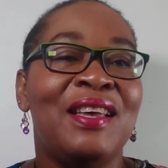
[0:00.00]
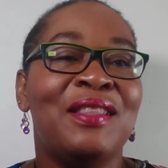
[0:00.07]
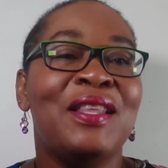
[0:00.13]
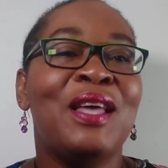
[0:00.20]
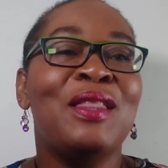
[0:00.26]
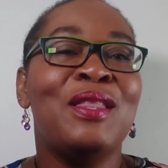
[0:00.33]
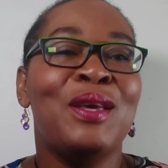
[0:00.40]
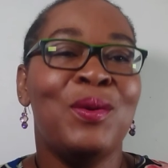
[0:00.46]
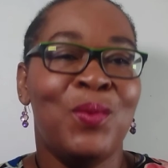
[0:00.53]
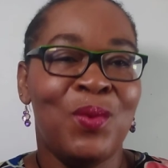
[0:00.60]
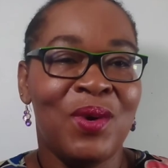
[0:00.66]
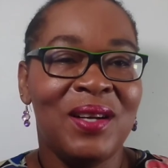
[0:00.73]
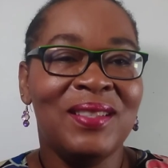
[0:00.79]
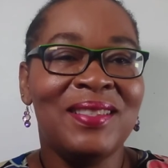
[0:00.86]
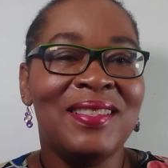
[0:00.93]
that they
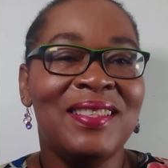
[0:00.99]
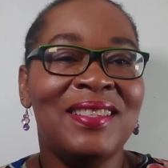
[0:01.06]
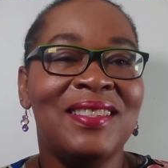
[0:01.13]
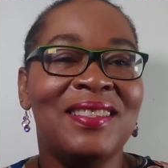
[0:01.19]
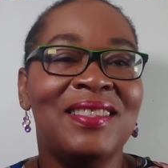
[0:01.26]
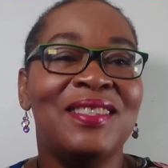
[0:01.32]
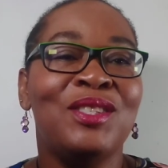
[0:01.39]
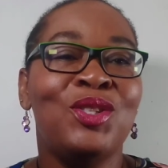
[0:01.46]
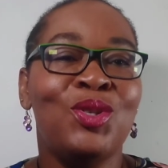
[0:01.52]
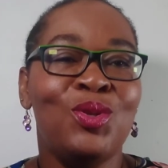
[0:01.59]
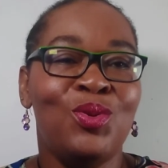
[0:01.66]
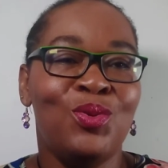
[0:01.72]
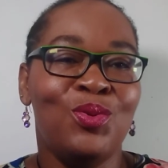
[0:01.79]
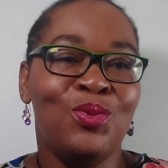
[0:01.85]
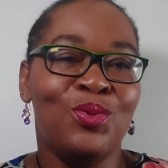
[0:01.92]
wanted to
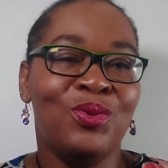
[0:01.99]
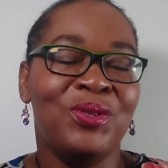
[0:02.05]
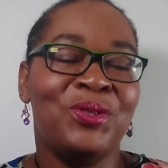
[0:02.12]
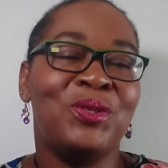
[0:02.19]
use